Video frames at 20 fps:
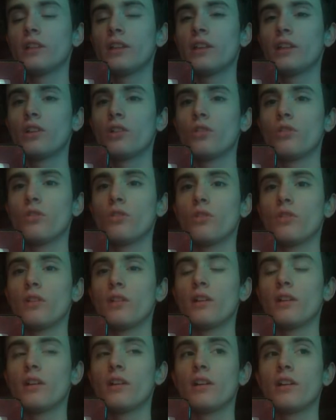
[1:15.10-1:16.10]
who
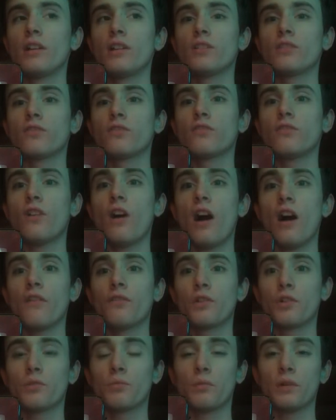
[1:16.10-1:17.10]
his
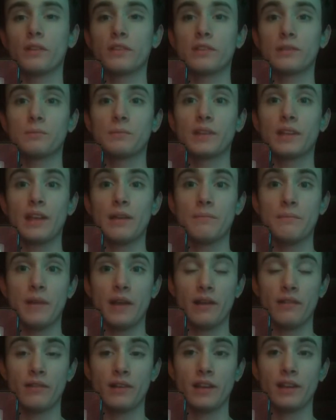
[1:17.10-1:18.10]
father wants him to get
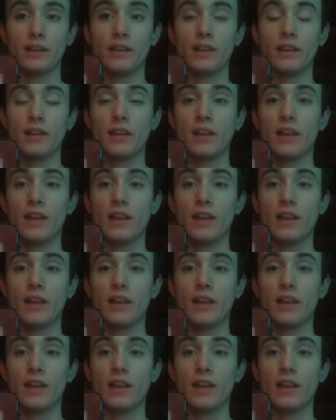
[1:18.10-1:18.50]
married,